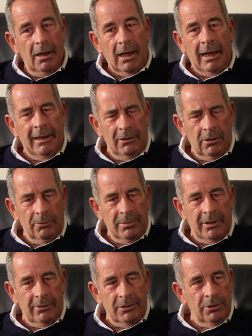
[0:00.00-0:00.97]
I hate not being
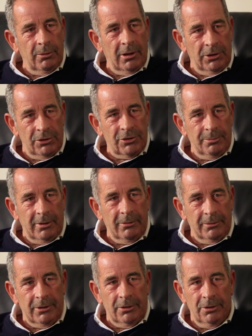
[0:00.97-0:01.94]
able to do what I used to be able
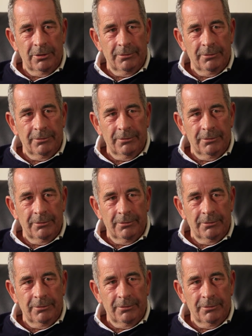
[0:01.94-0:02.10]
to do.